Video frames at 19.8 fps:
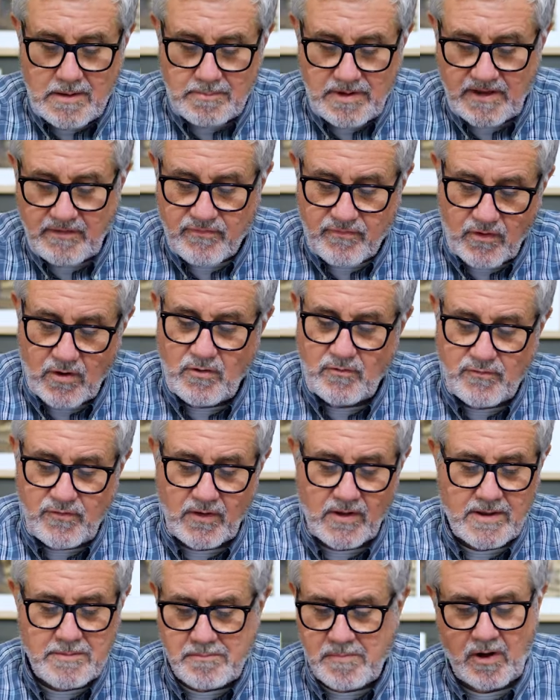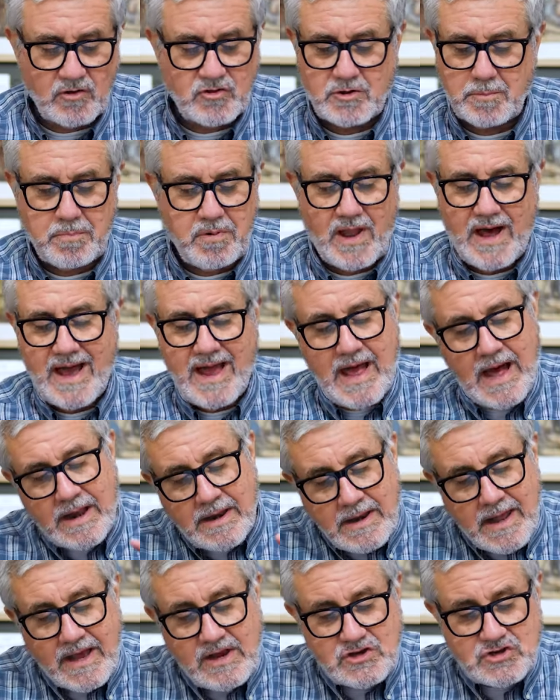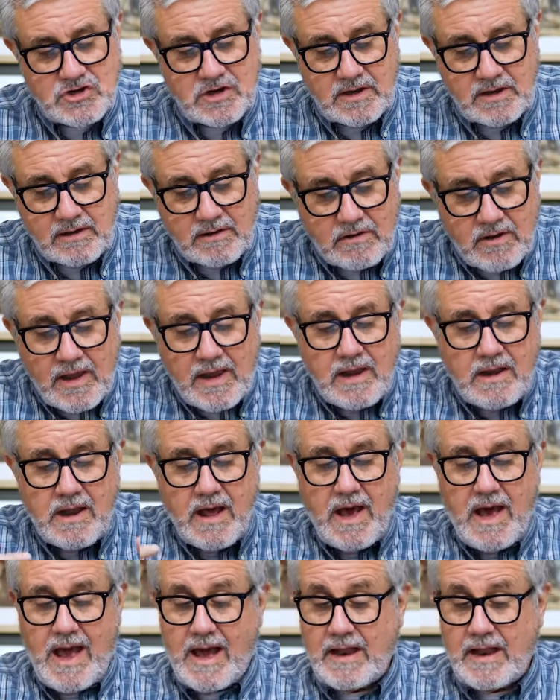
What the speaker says: Be fruitful and multiply. A nation, indeed,